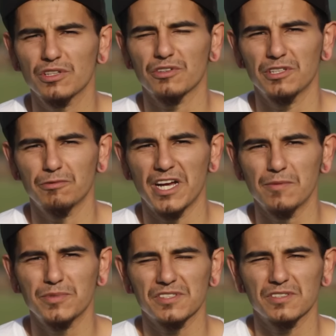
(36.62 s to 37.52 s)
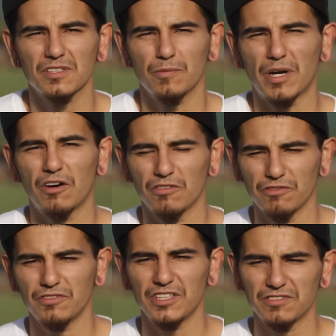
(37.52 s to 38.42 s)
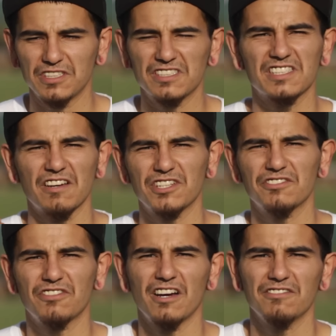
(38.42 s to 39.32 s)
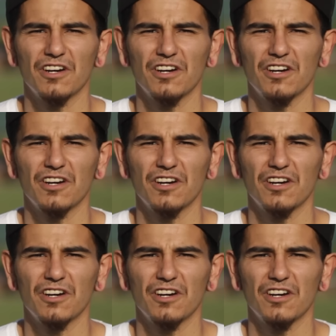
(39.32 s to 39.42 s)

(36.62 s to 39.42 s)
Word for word: to three reps, about fifty to seventy-five